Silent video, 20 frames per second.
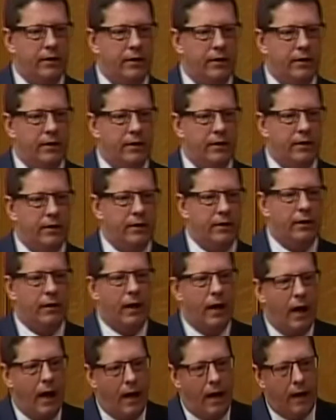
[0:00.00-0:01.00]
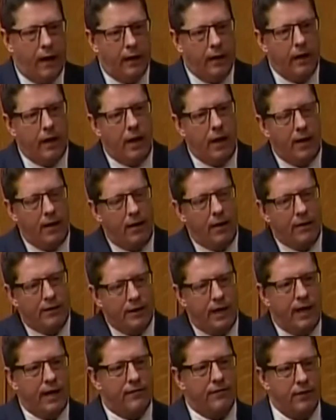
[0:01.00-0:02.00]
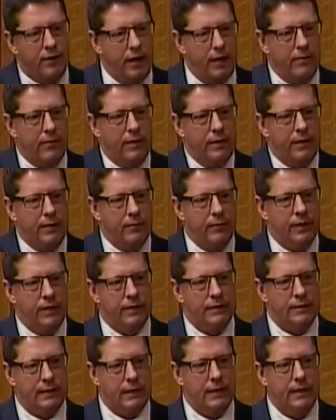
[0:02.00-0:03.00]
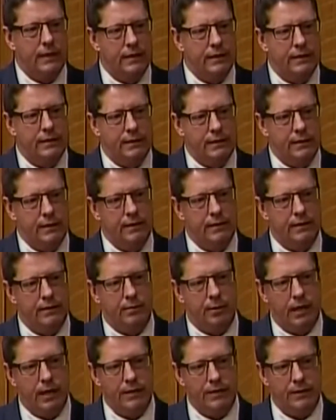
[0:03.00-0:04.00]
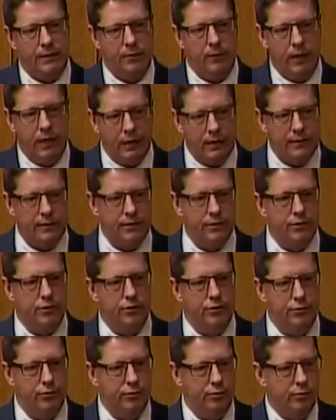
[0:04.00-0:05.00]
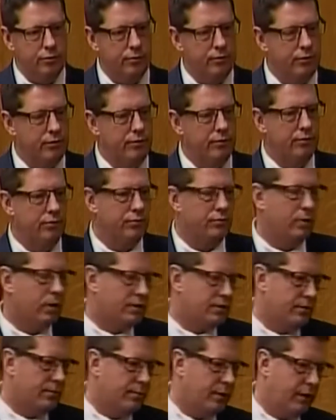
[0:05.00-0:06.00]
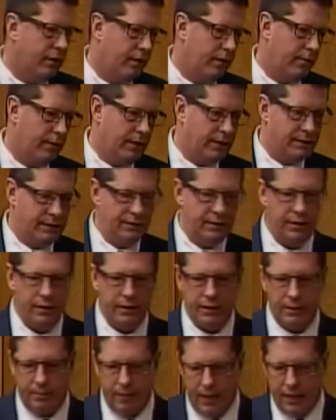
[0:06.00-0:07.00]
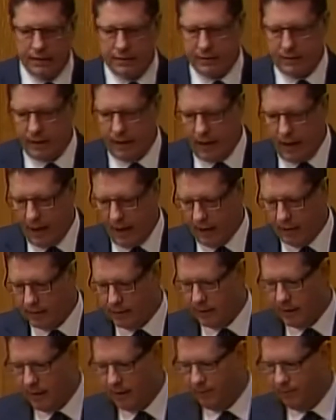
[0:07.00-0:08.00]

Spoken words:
Mr. Speaker, day after day we sit in this place and we listen to question period. We listen to the debates and